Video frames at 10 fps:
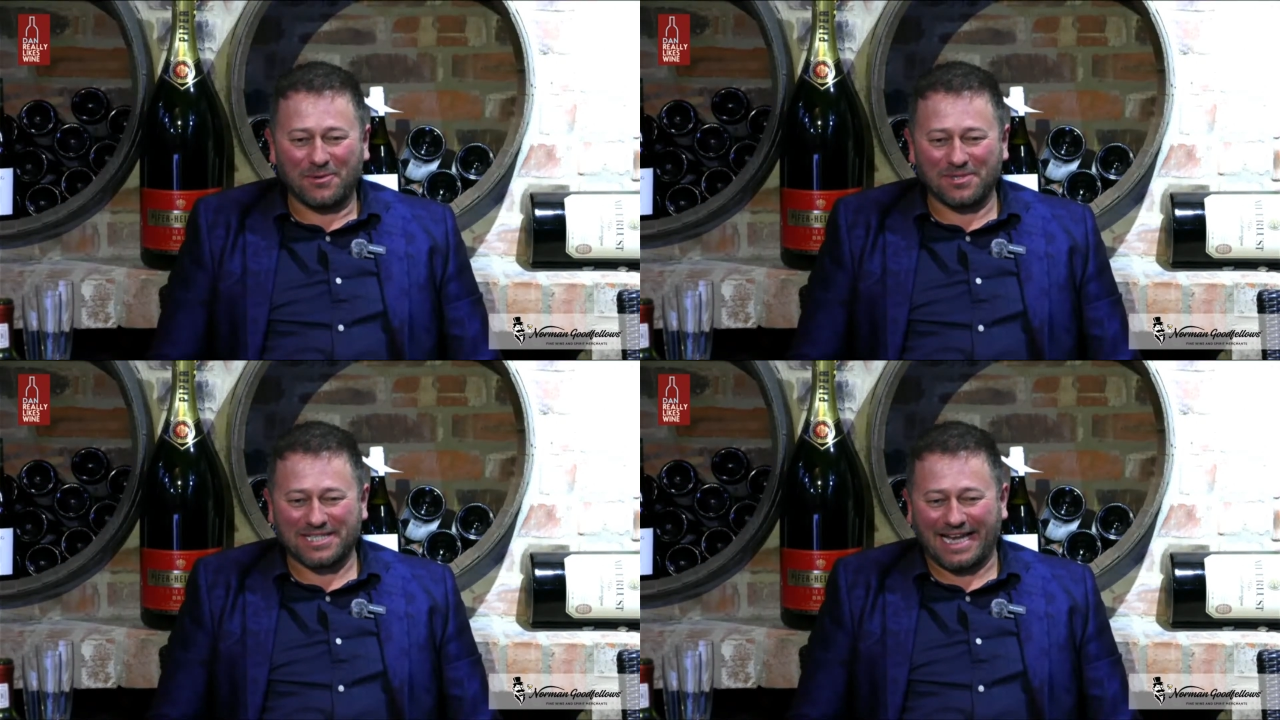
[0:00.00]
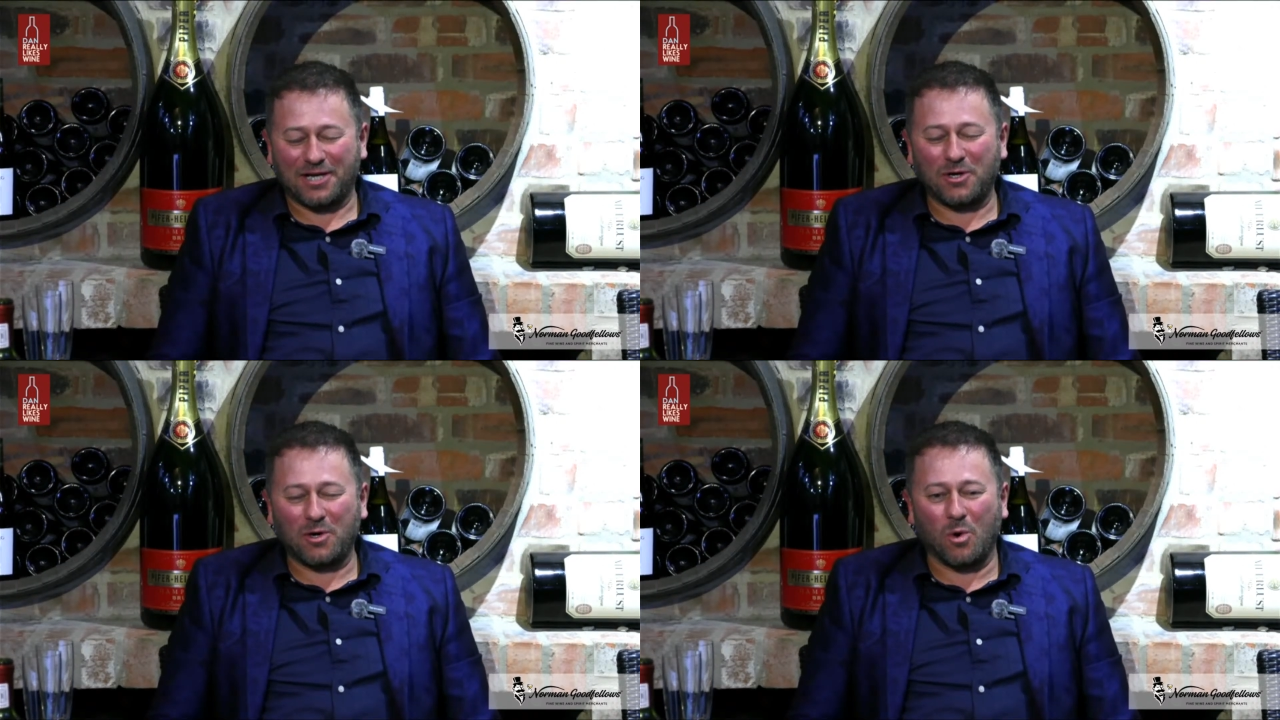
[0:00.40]
was
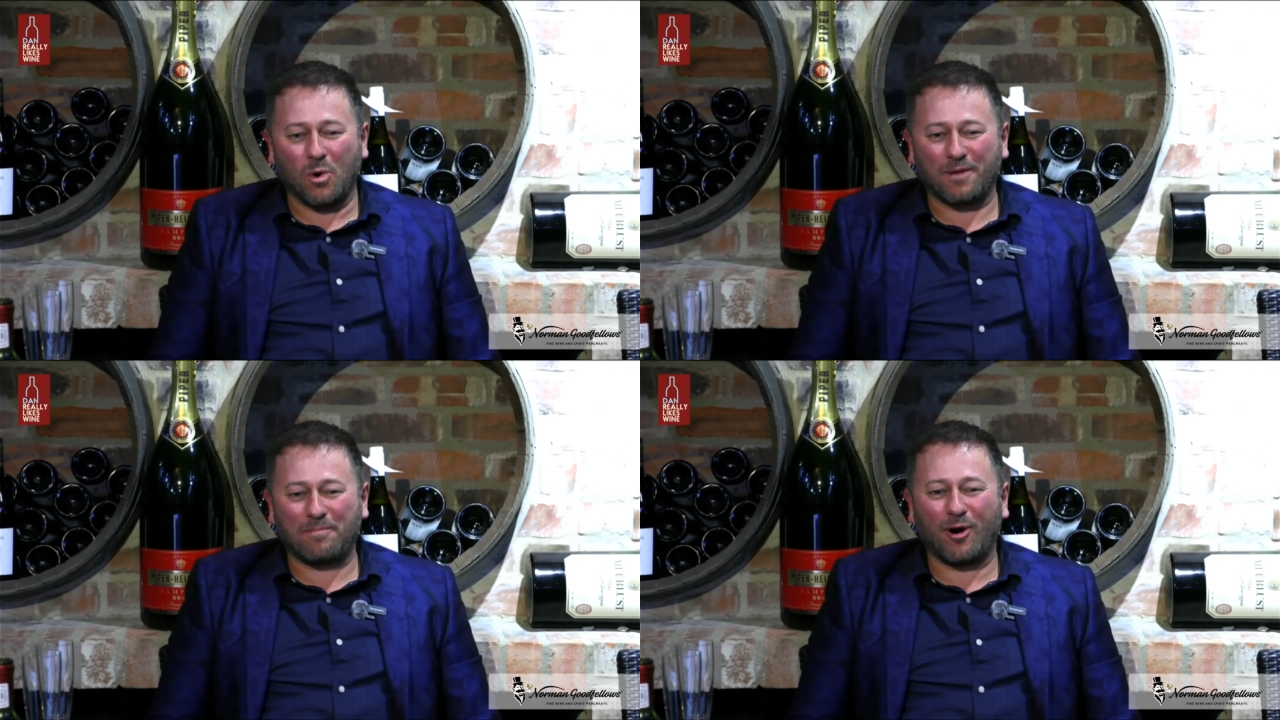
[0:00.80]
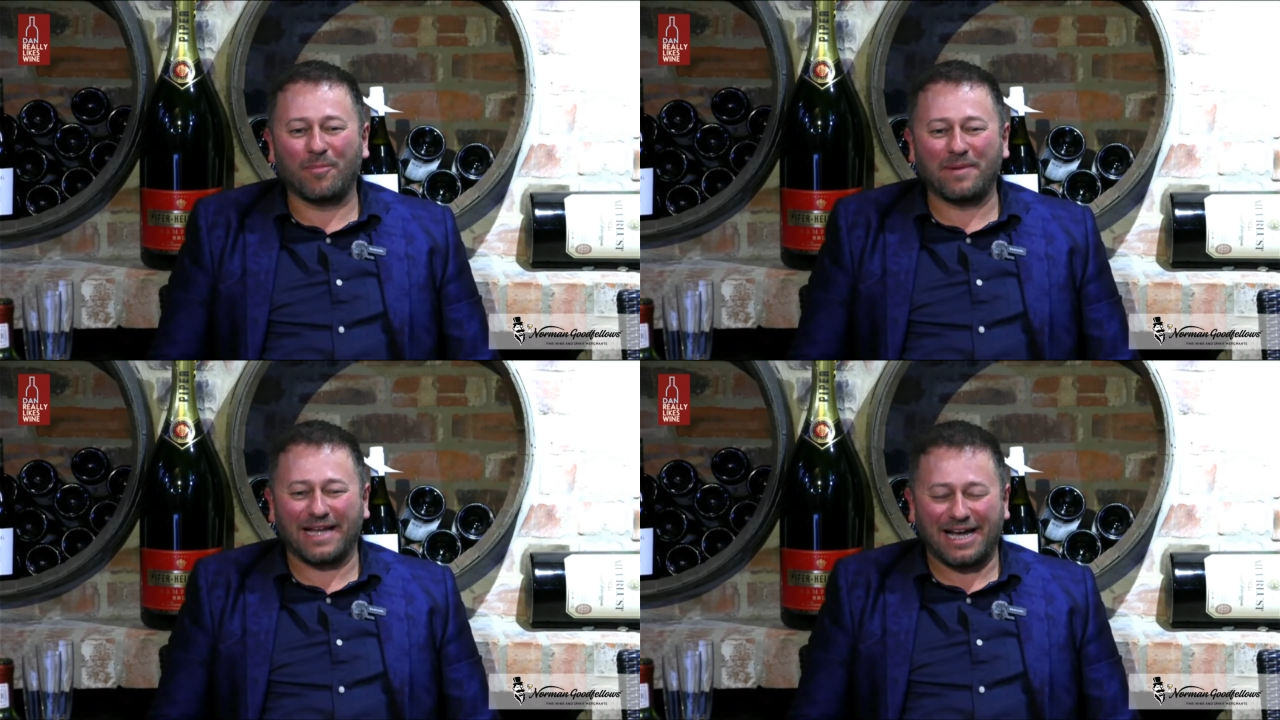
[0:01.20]
a cork
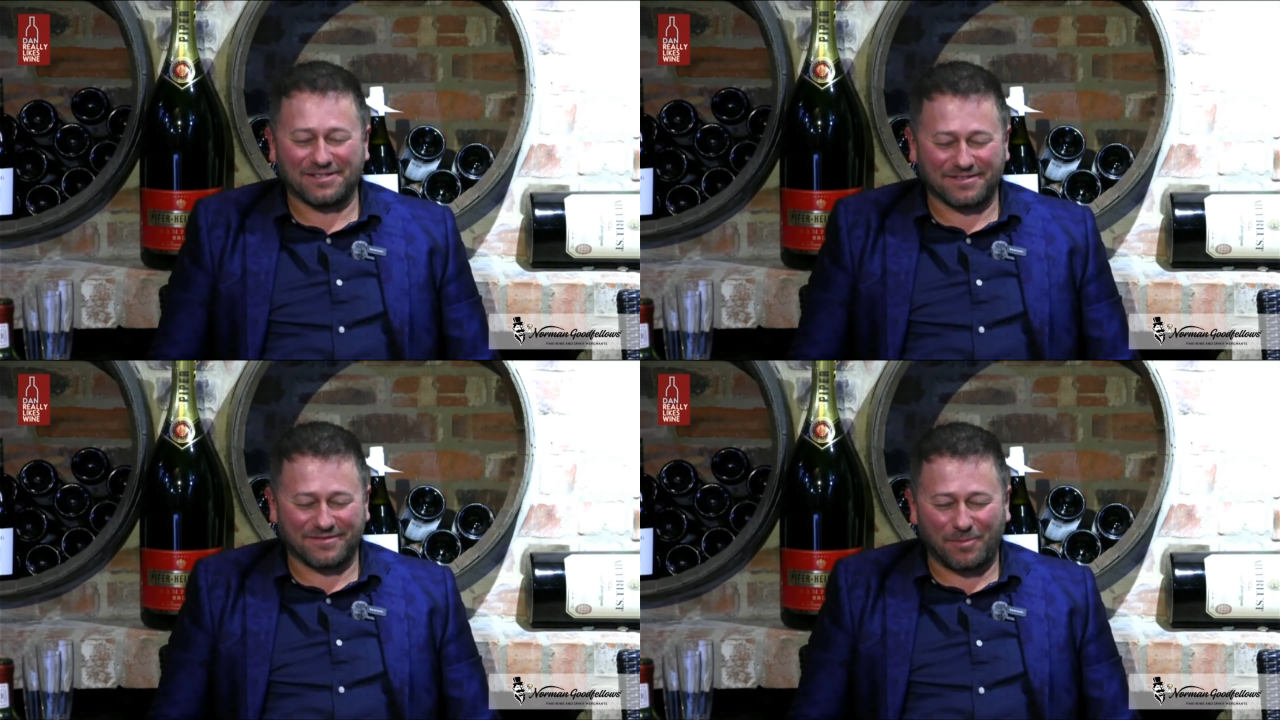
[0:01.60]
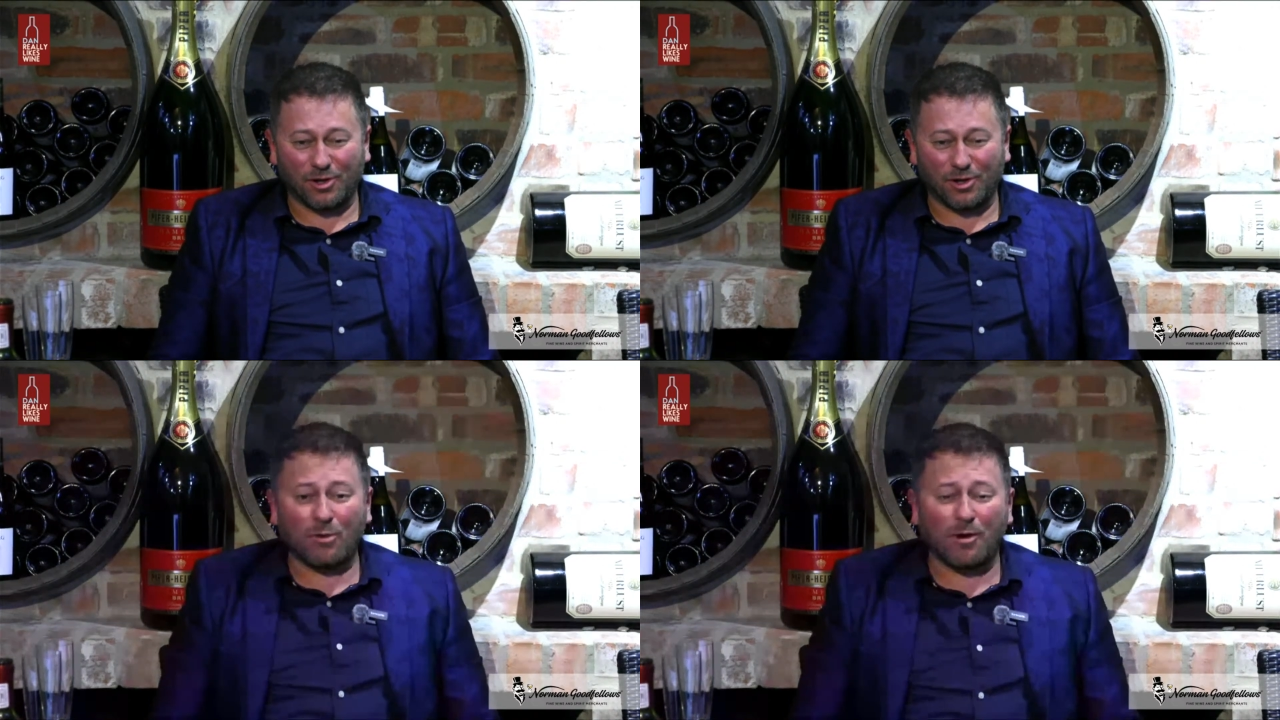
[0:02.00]
popping out of a
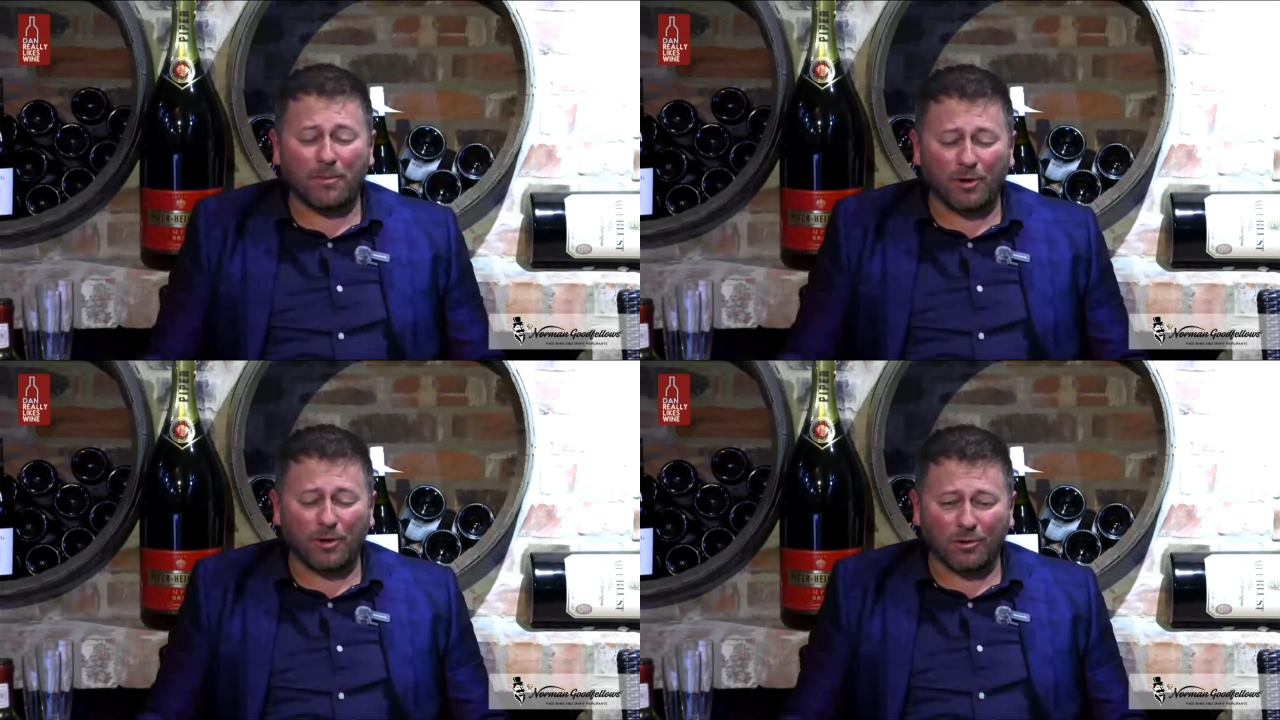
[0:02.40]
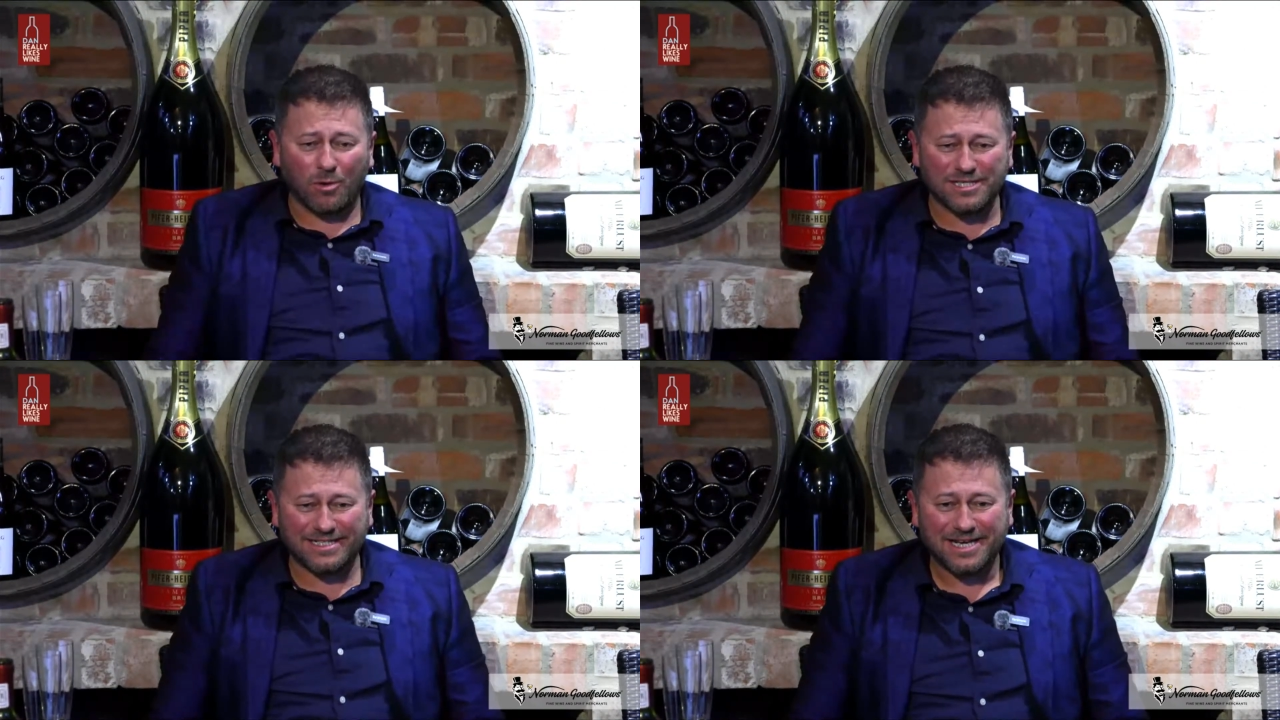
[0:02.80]
bottle. What bottle
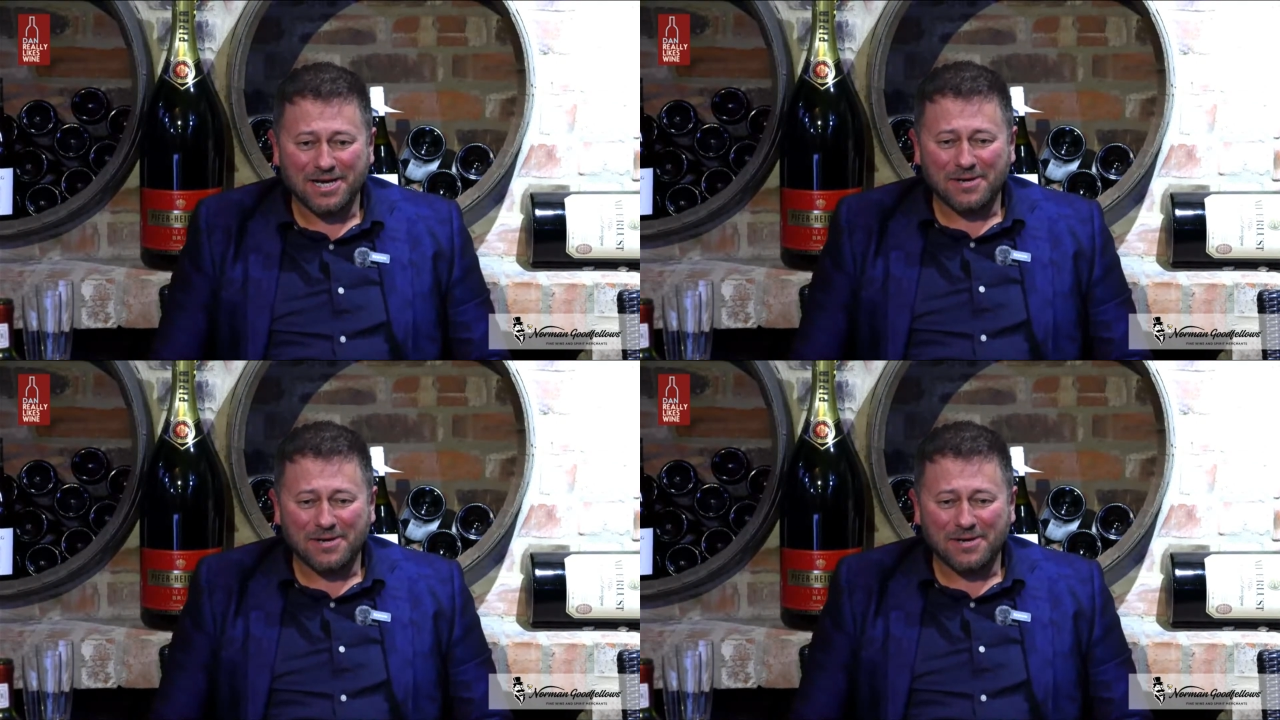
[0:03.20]
was it?